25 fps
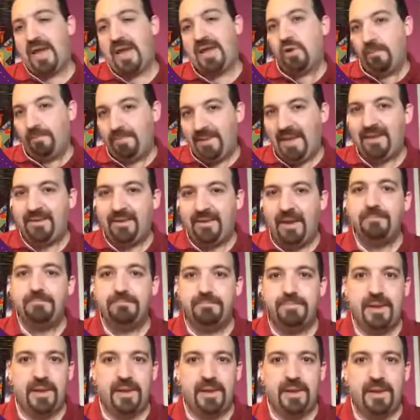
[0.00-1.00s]
Maybe not
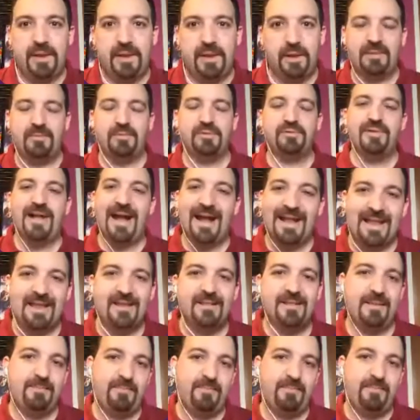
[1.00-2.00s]
our whole
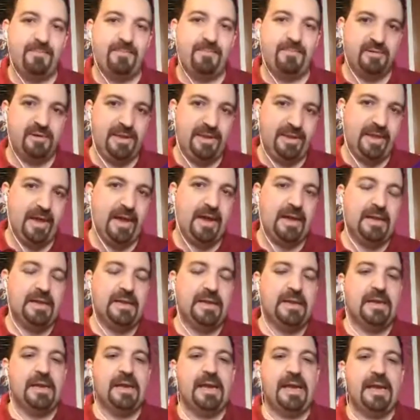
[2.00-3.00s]
responsibility, but we
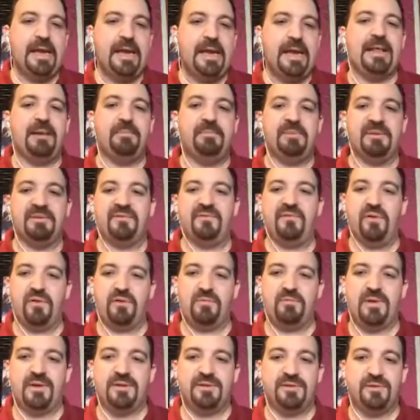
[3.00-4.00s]
do have
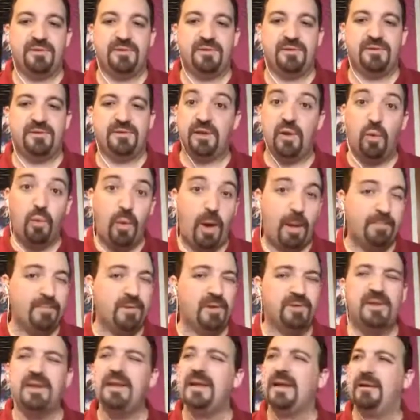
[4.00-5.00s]
responsibility of the
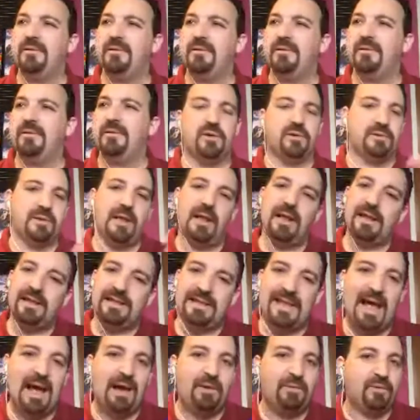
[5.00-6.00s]
performance of a
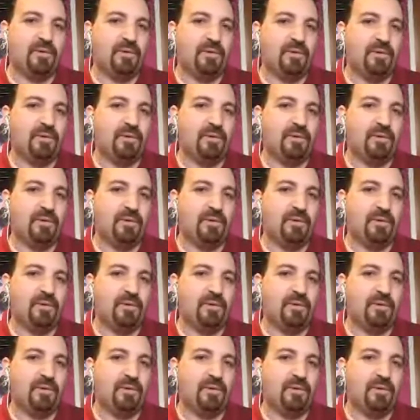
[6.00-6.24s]
website.